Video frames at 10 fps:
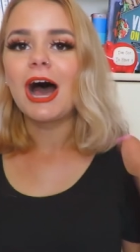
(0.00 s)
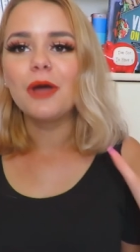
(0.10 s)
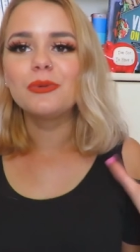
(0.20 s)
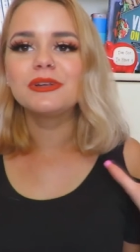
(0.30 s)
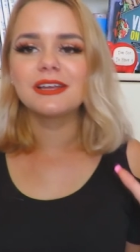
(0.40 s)

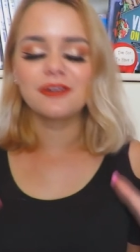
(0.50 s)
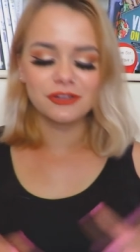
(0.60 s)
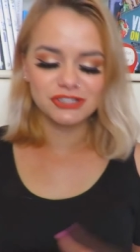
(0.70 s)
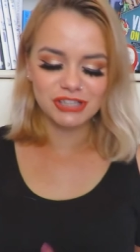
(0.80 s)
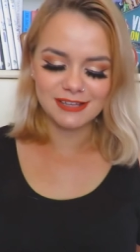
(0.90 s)
I
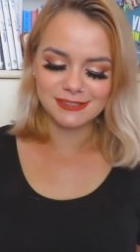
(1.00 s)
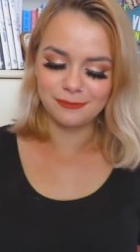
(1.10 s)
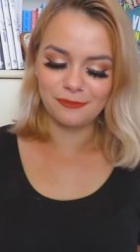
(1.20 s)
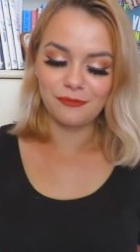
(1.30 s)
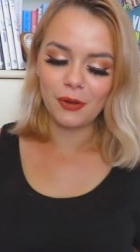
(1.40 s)
would share
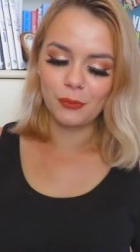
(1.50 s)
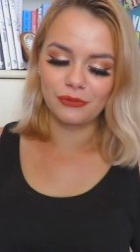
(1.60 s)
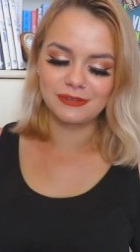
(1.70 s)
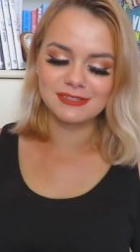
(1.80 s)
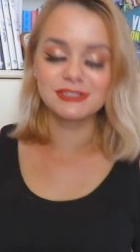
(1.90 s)
some
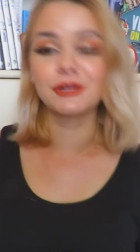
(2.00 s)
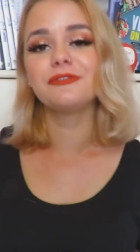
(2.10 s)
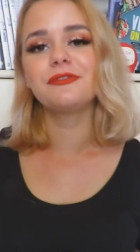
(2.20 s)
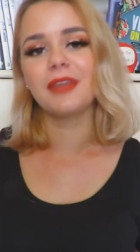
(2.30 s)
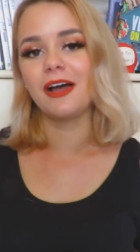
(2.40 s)
follow-on
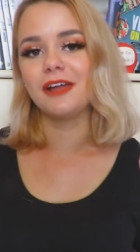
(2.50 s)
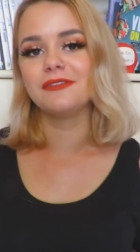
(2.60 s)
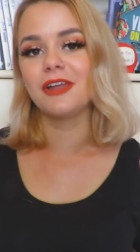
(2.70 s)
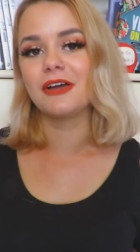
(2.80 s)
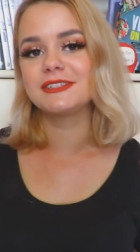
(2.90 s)
stuff that
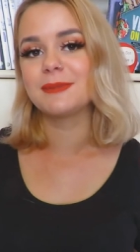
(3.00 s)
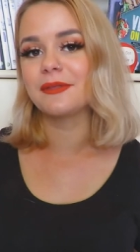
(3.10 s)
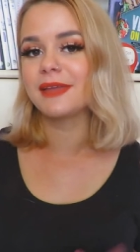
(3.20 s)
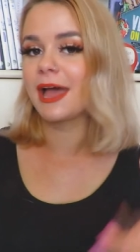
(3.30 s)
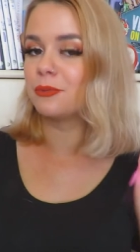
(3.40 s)
I've learnt
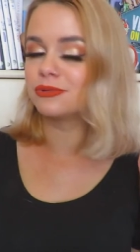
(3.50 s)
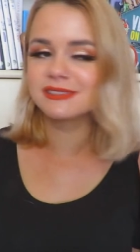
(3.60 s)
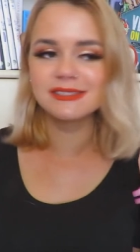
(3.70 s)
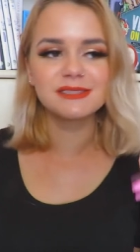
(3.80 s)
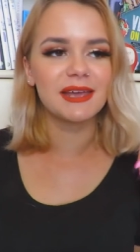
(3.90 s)
about the airport
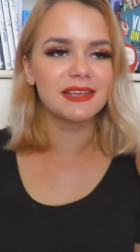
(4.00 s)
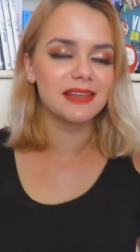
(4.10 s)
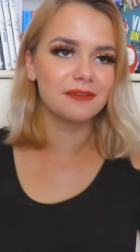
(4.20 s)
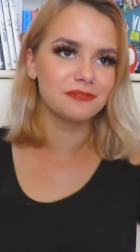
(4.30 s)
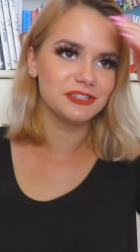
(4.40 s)
since
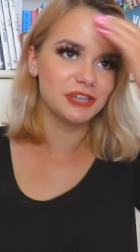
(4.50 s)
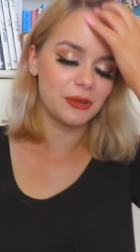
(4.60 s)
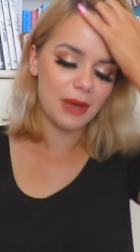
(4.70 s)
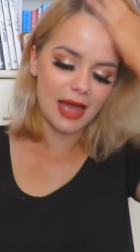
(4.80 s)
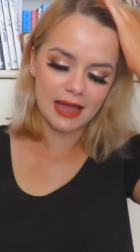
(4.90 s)
making that
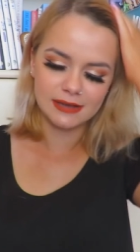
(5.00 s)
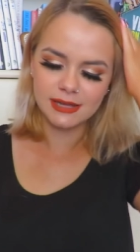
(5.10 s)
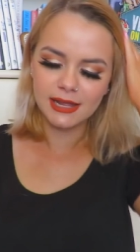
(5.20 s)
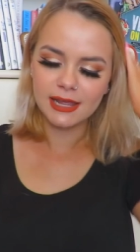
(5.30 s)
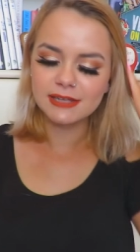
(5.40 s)
video. And
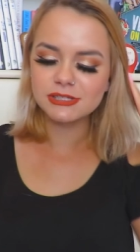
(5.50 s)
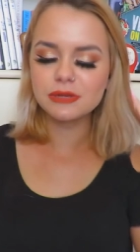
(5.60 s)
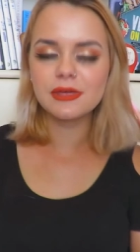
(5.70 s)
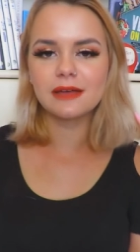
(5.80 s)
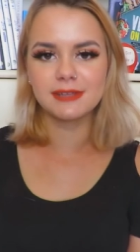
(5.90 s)
in
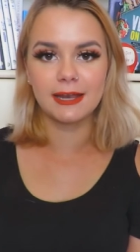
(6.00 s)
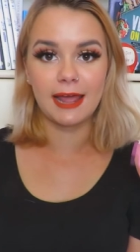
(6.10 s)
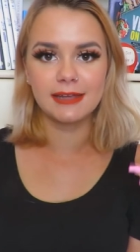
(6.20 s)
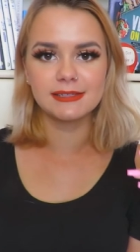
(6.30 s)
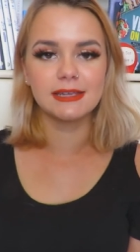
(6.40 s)
two thousand
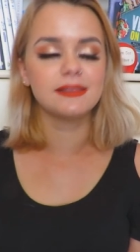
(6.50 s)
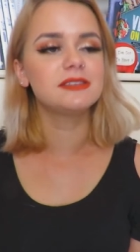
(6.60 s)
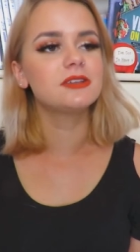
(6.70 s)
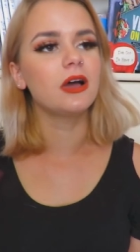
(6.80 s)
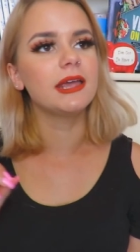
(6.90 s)
eighteen they
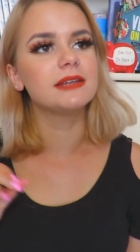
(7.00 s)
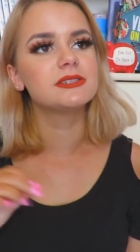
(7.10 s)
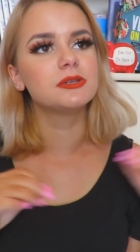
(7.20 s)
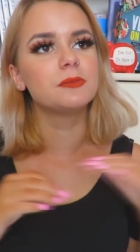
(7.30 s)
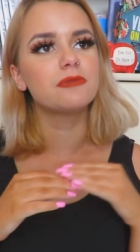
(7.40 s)
started
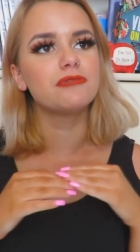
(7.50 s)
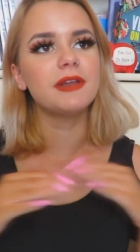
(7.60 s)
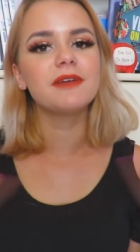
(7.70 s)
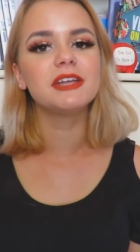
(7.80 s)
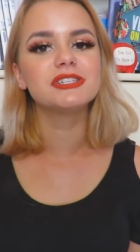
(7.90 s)
some
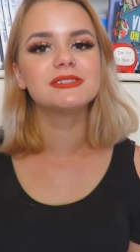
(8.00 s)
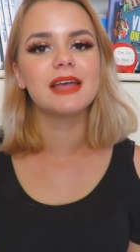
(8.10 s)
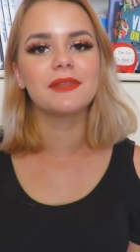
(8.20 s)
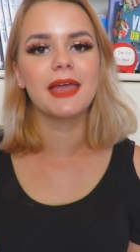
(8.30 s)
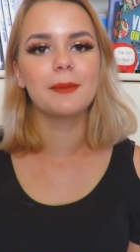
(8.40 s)
renovations
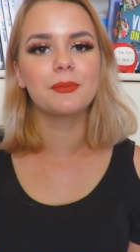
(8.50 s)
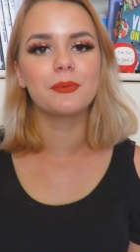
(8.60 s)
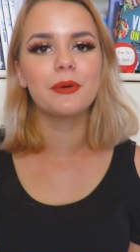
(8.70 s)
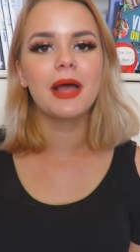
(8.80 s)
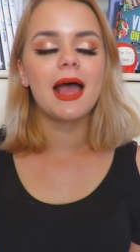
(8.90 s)
at the
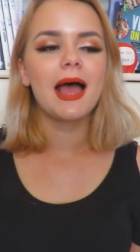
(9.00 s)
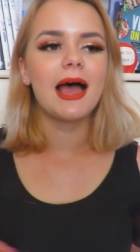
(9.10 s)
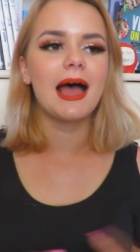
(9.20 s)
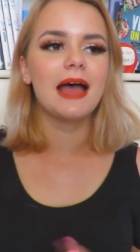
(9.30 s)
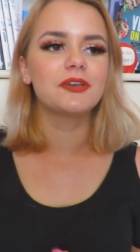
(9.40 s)
airport,
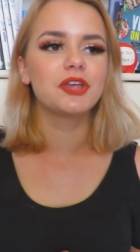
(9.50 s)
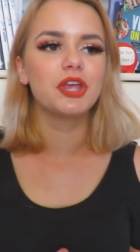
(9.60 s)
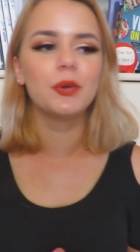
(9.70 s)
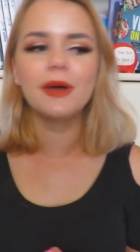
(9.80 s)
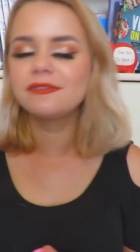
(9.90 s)
and
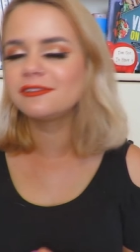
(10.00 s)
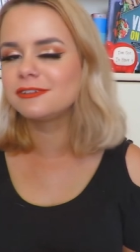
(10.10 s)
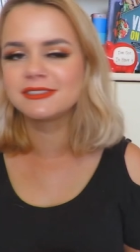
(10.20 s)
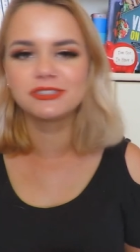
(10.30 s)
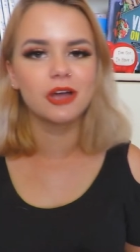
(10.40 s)

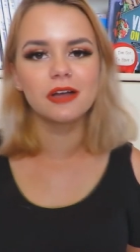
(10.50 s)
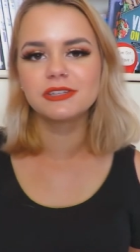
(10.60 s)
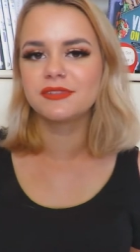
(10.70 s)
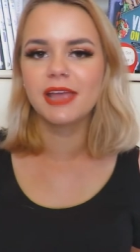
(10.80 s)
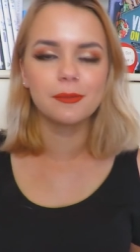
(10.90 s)
whoever is in
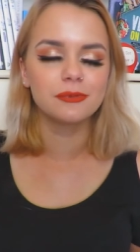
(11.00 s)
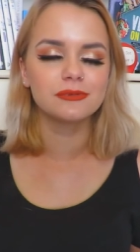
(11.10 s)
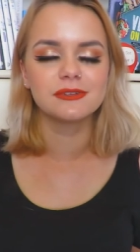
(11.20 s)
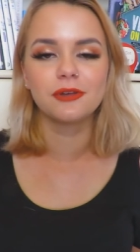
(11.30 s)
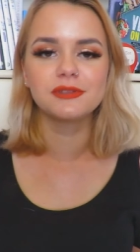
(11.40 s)
charge of the
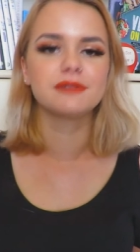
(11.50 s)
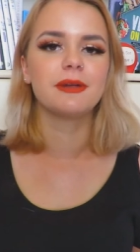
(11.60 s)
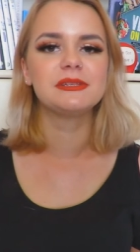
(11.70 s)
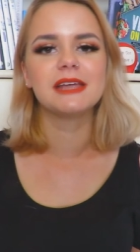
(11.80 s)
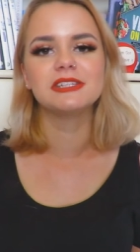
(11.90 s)
airport and knows the
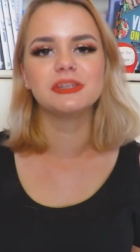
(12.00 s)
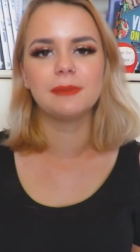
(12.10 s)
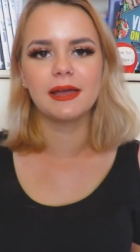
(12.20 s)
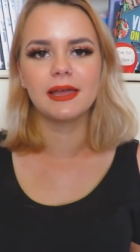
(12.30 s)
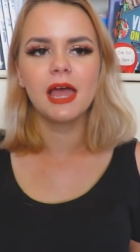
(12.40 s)
reputation
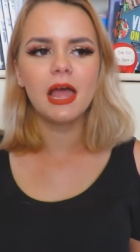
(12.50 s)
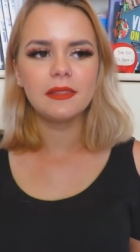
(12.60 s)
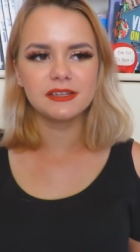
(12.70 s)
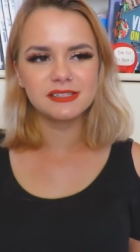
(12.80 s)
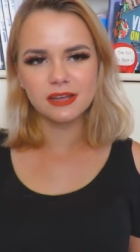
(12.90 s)
about it,
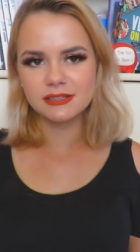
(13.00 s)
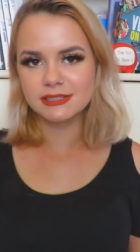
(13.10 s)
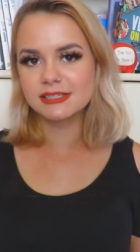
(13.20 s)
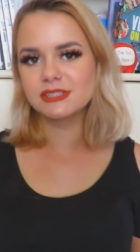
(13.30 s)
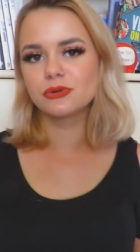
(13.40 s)
they
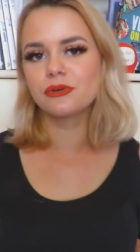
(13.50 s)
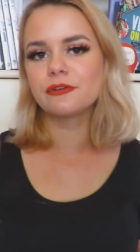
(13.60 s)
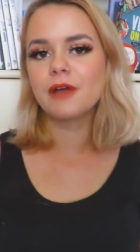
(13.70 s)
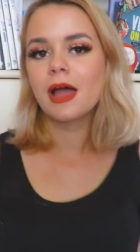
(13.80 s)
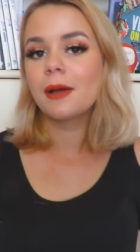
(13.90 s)
decided to sort of